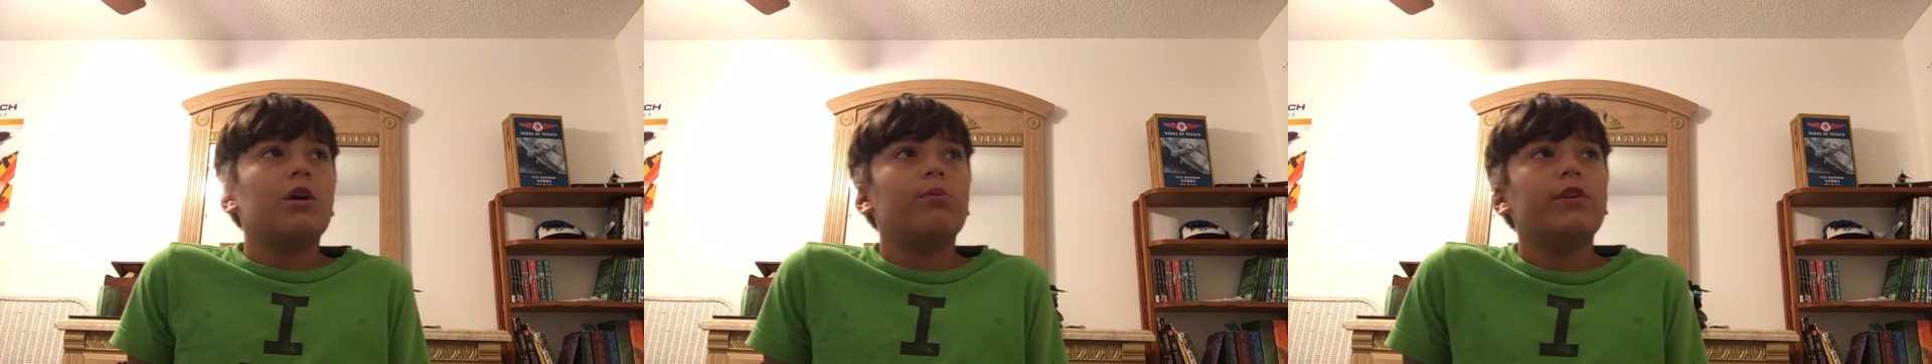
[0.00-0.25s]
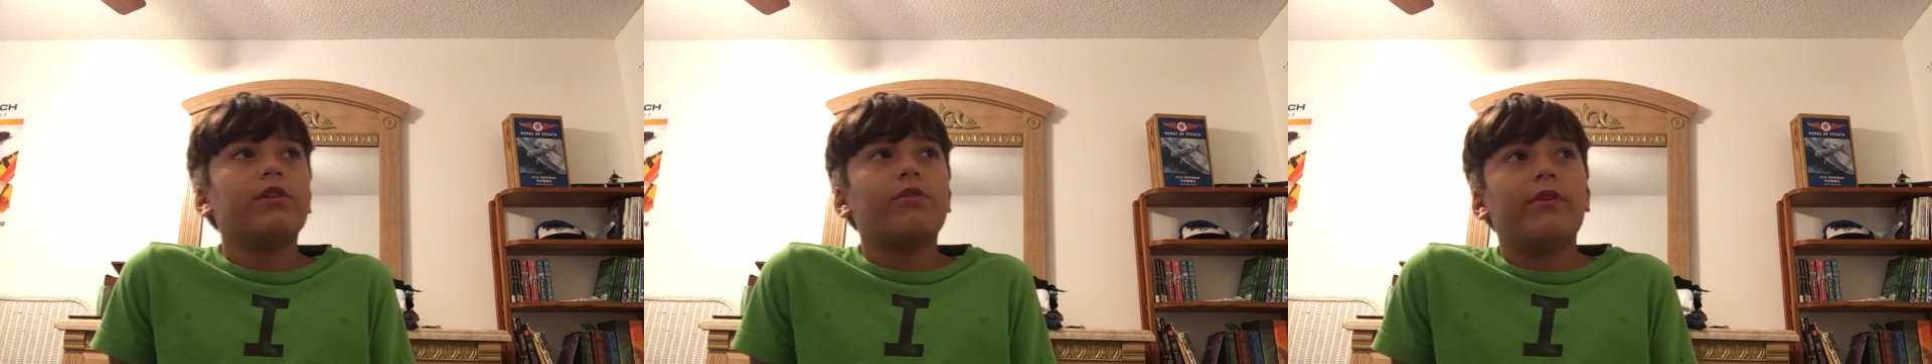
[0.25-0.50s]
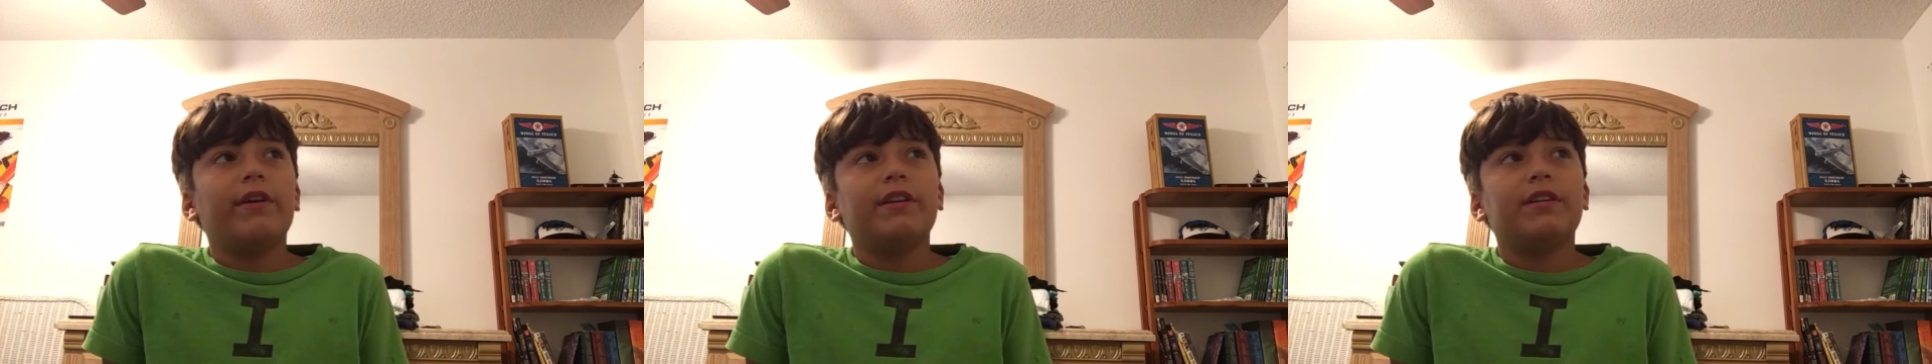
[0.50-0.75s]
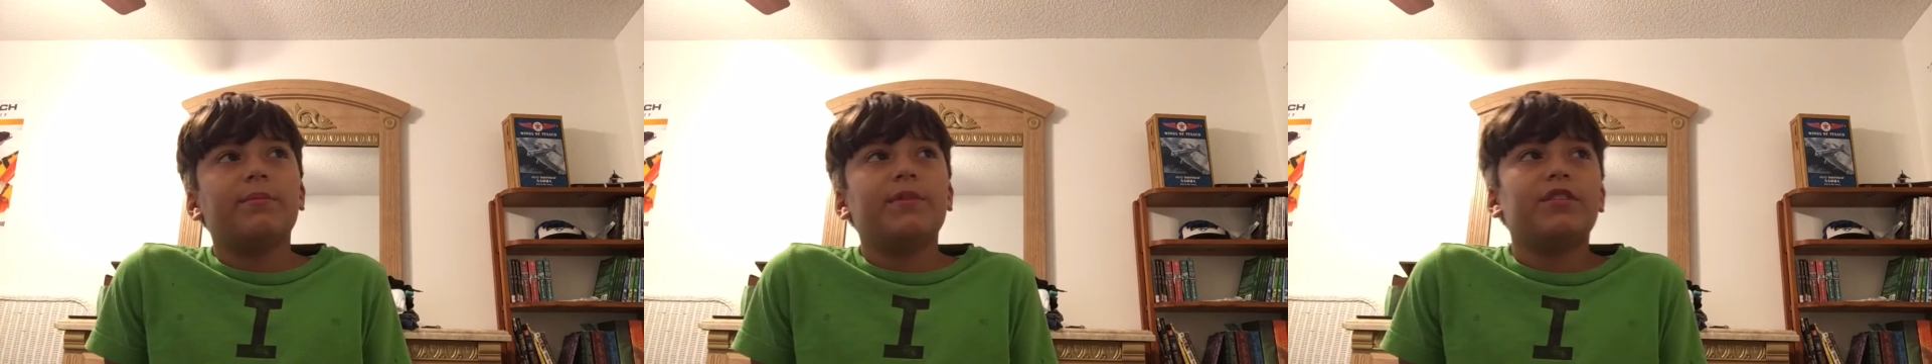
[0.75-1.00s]
We are going
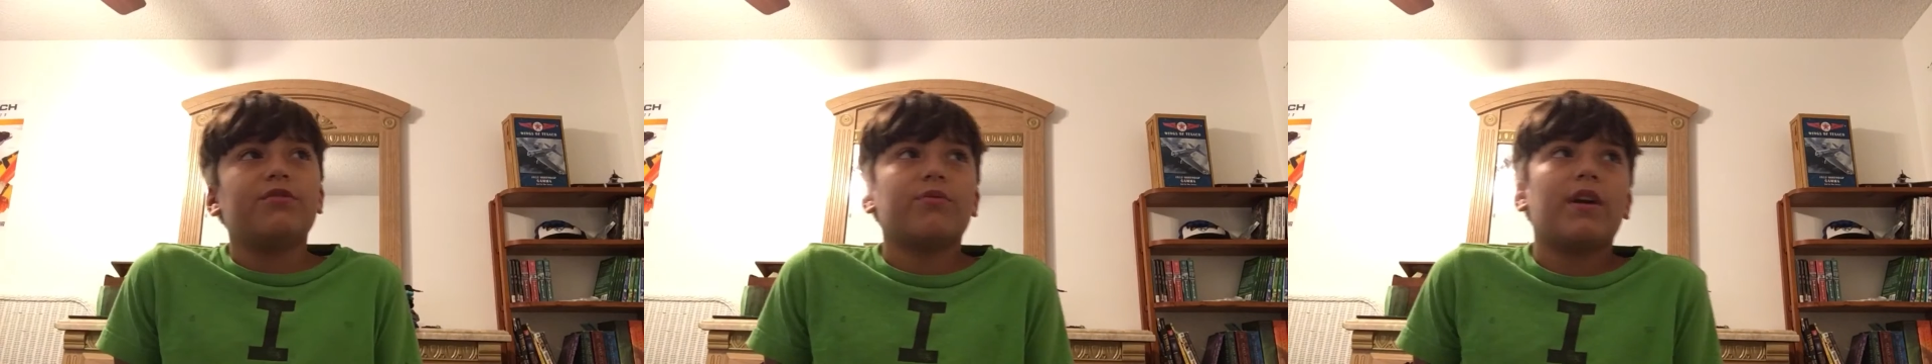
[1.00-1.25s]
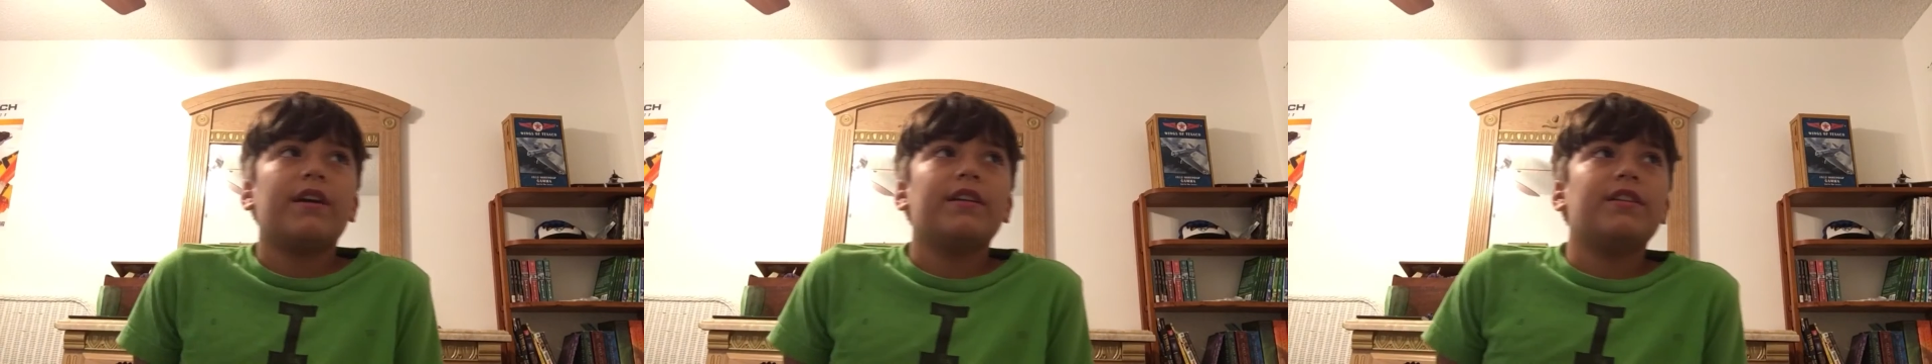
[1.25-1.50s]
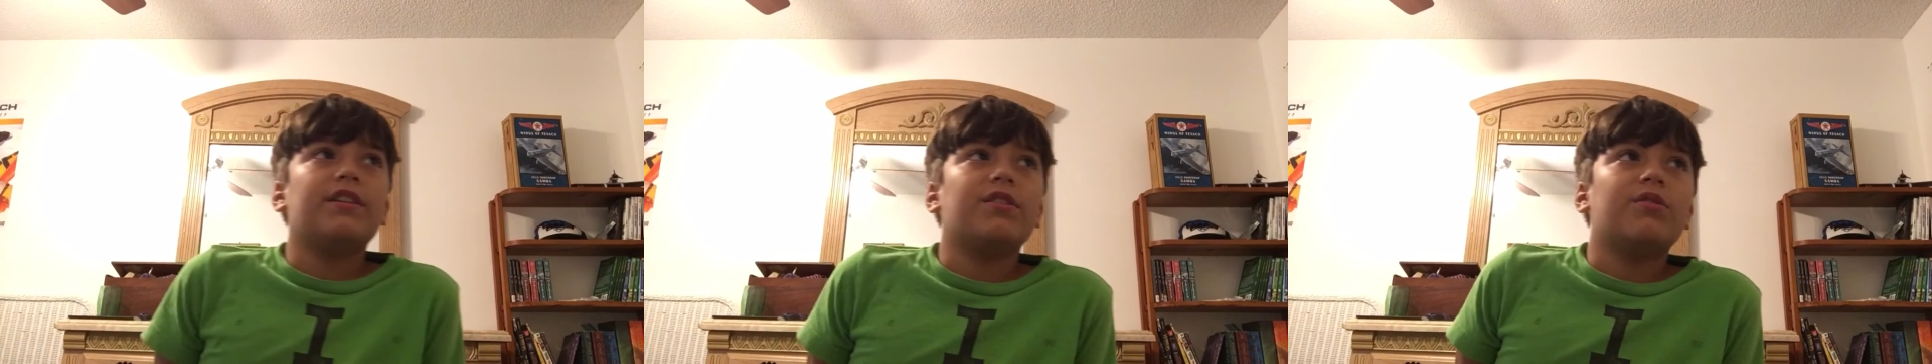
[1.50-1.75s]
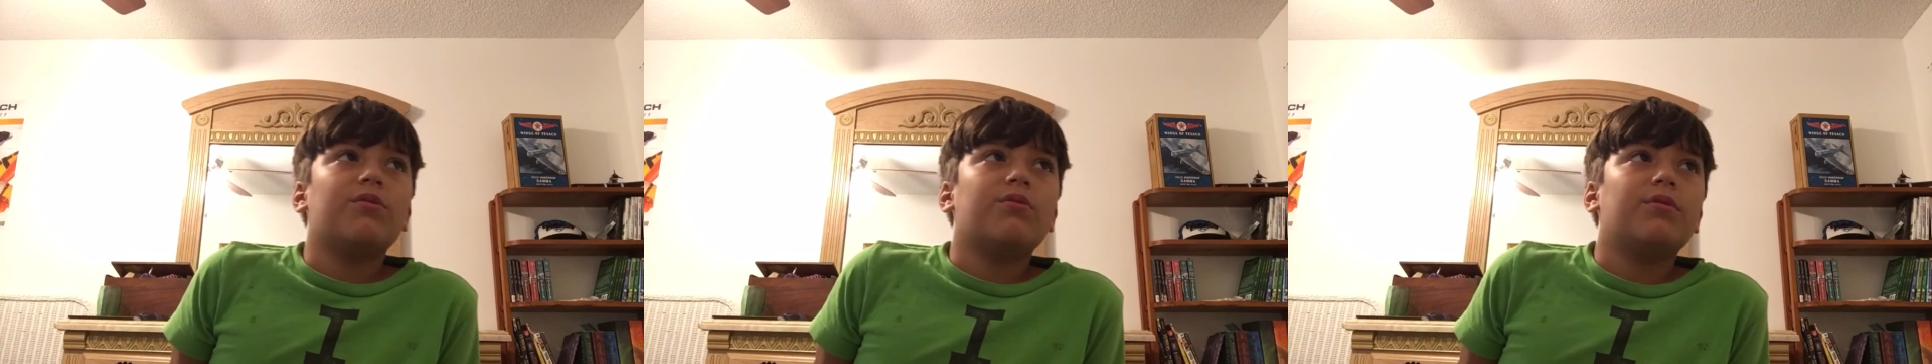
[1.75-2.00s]
to be trying to
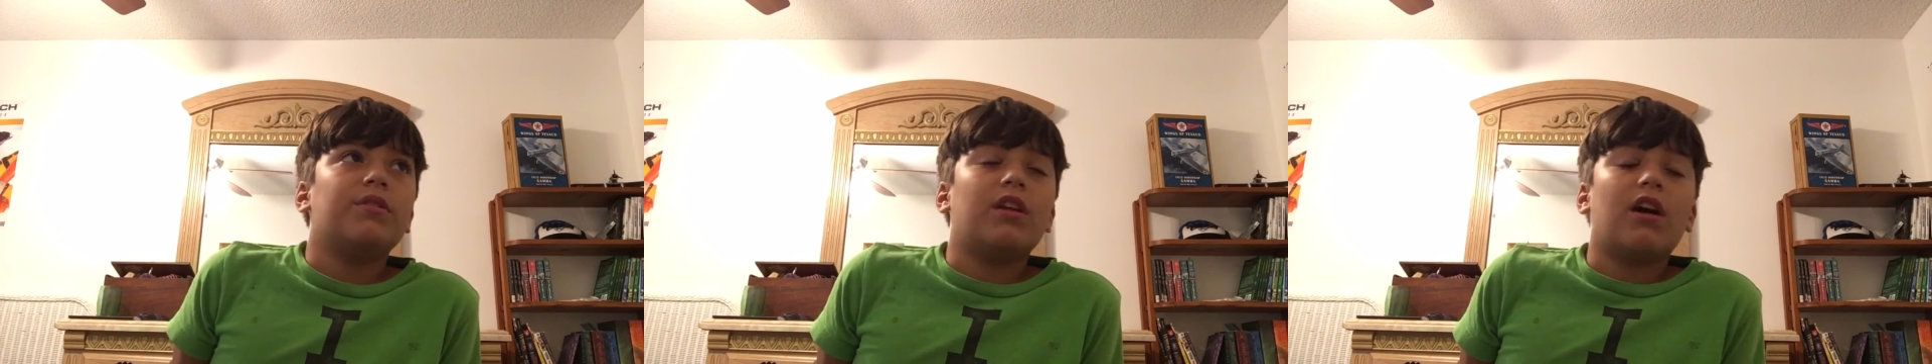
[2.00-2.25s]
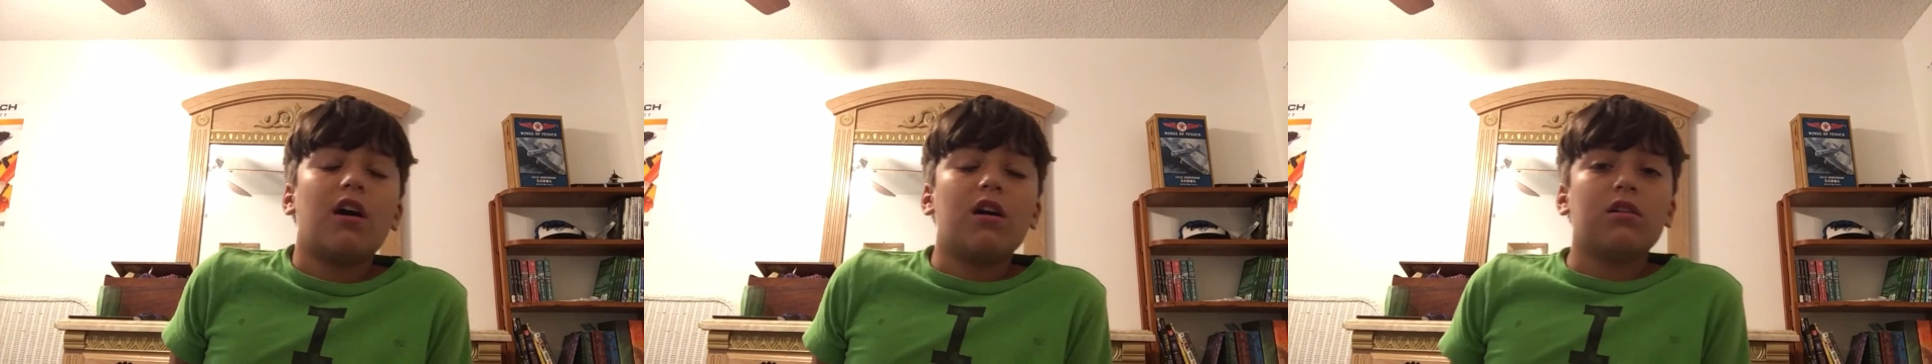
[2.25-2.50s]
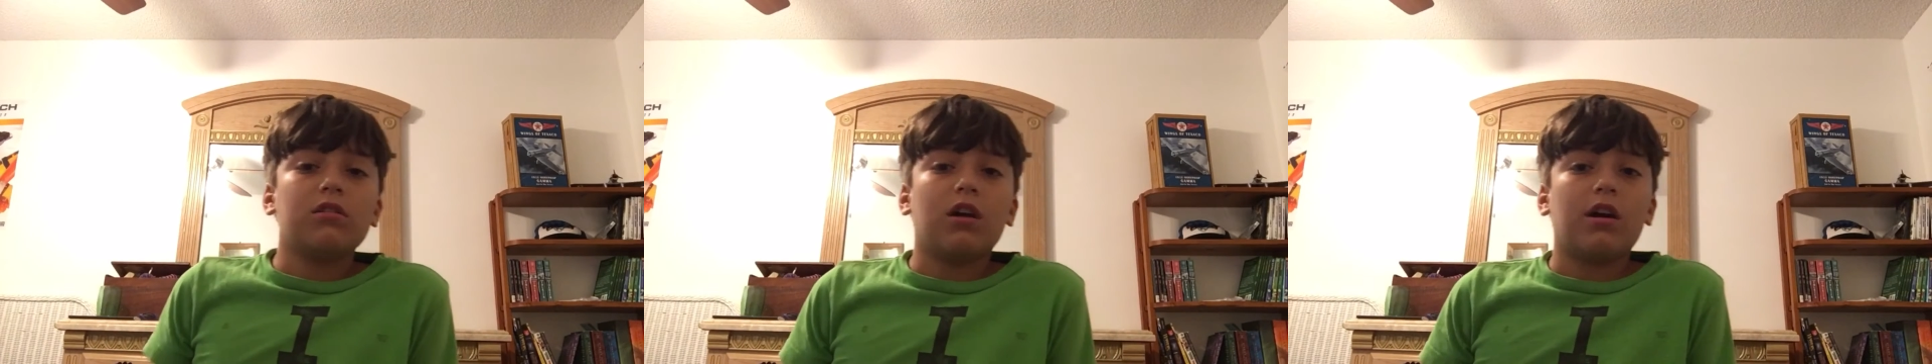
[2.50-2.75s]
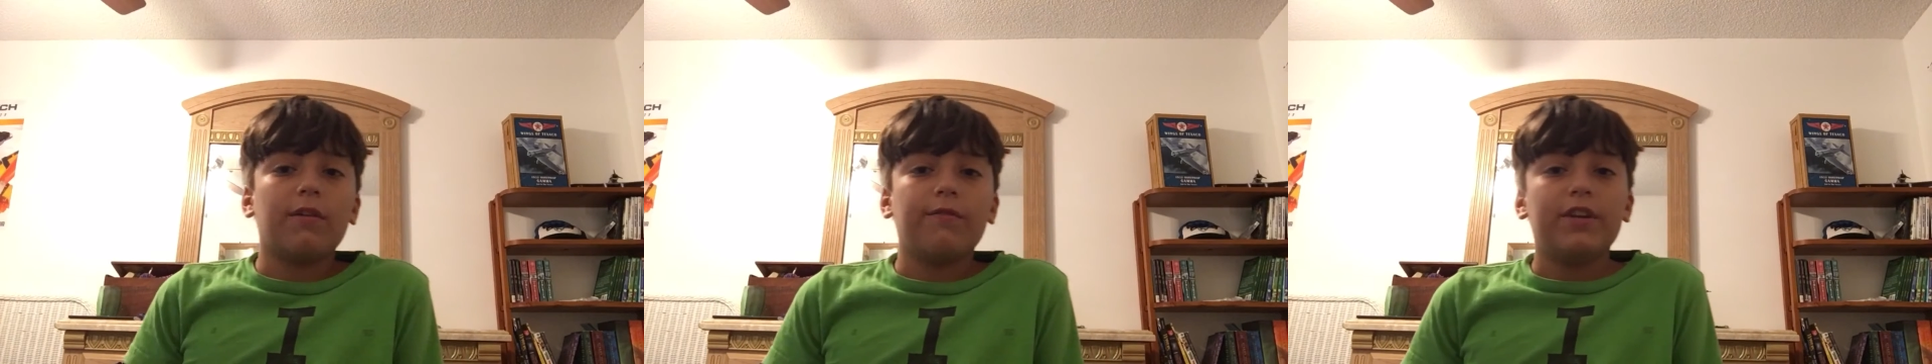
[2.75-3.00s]
do not a
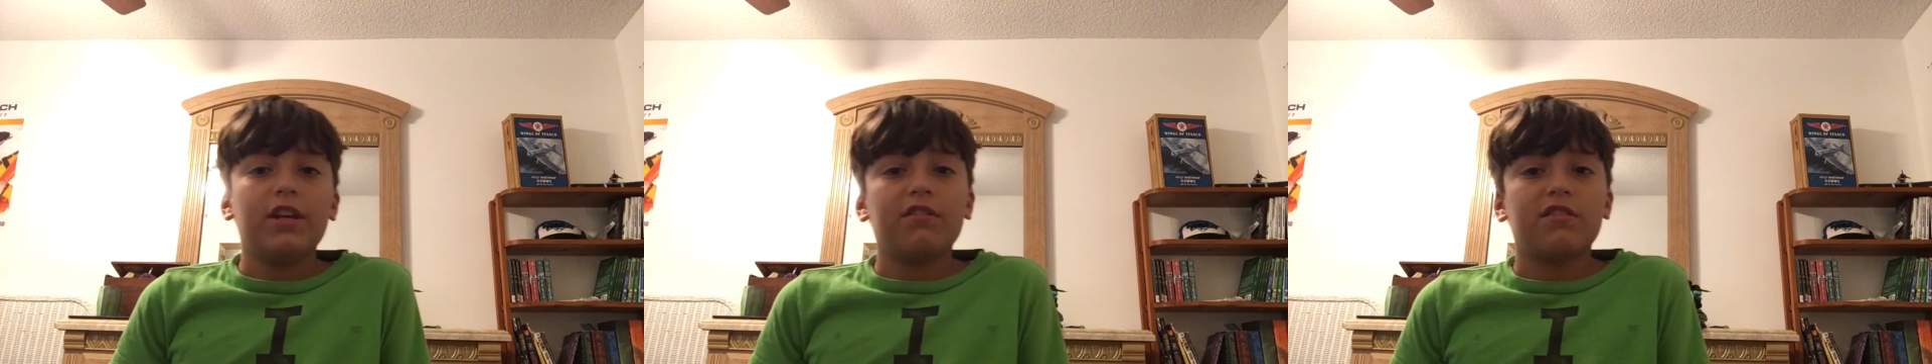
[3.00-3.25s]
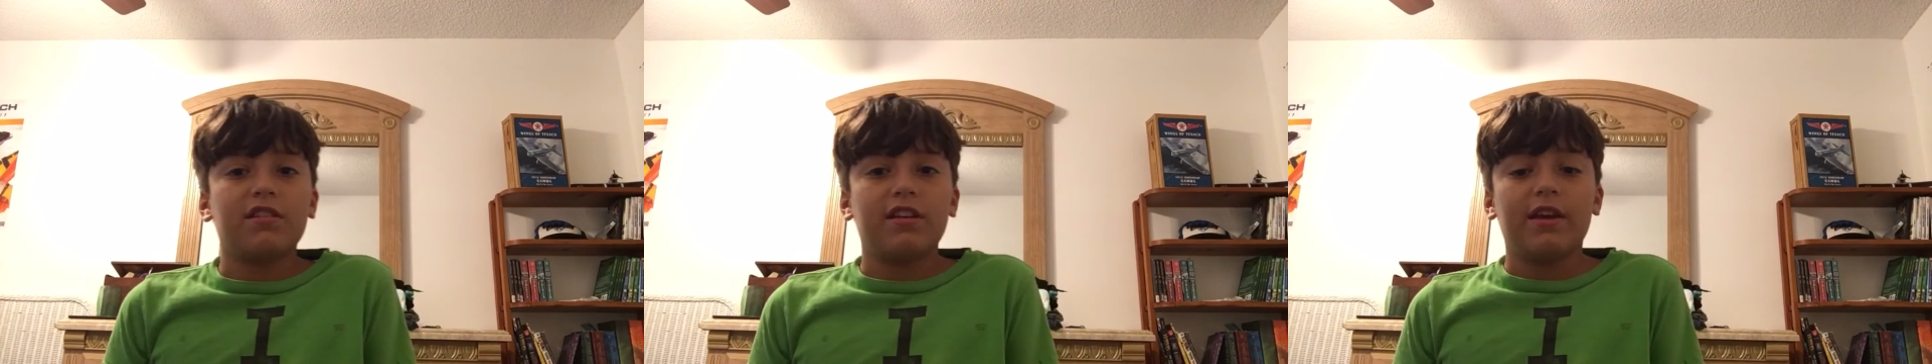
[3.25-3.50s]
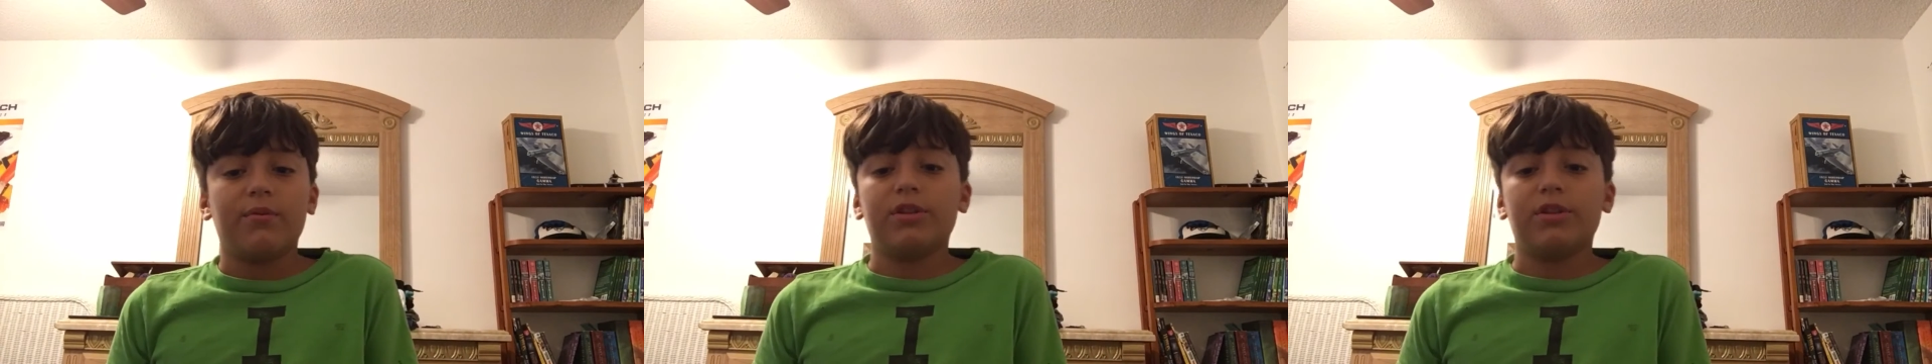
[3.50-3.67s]
lot of videos today.